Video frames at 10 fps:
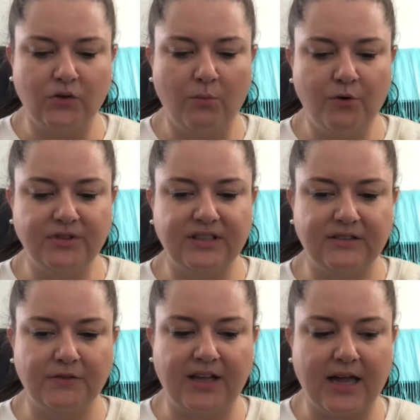almost
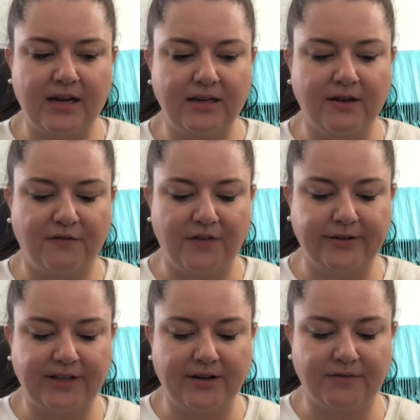getting a
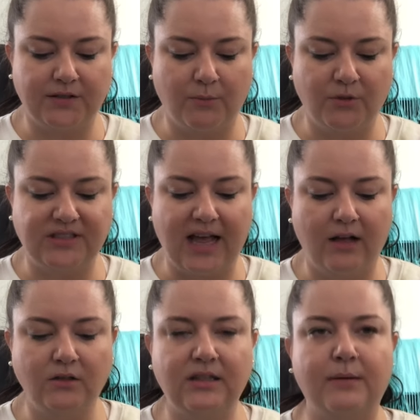feeling of someone's
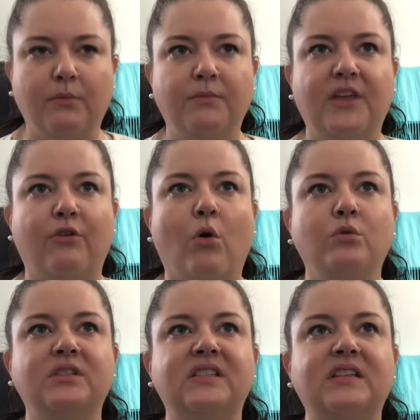held them their
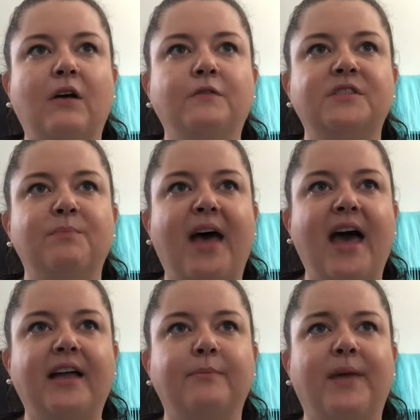own selves
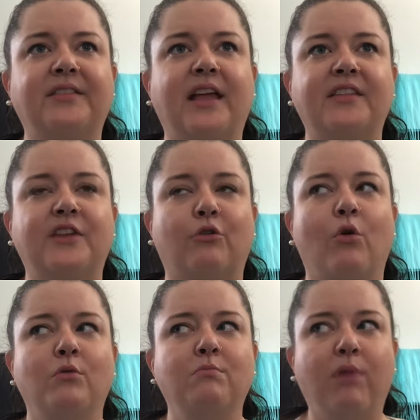back, been like their
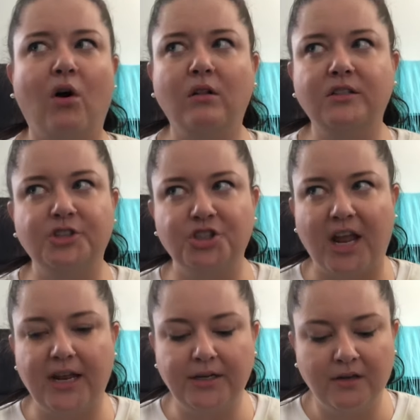own ball and
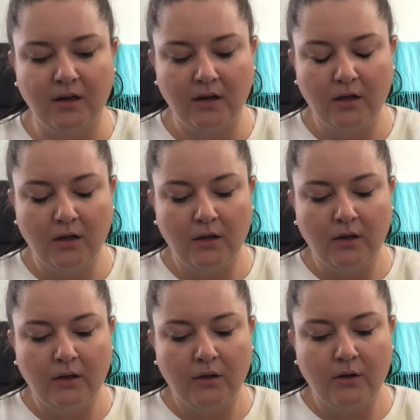chain
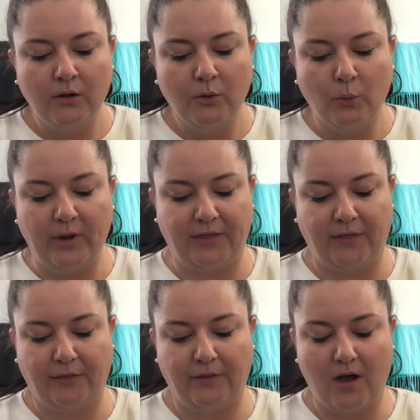
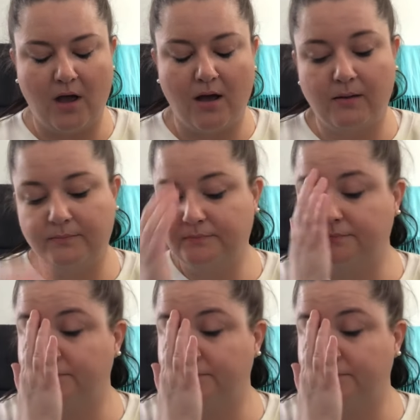with um,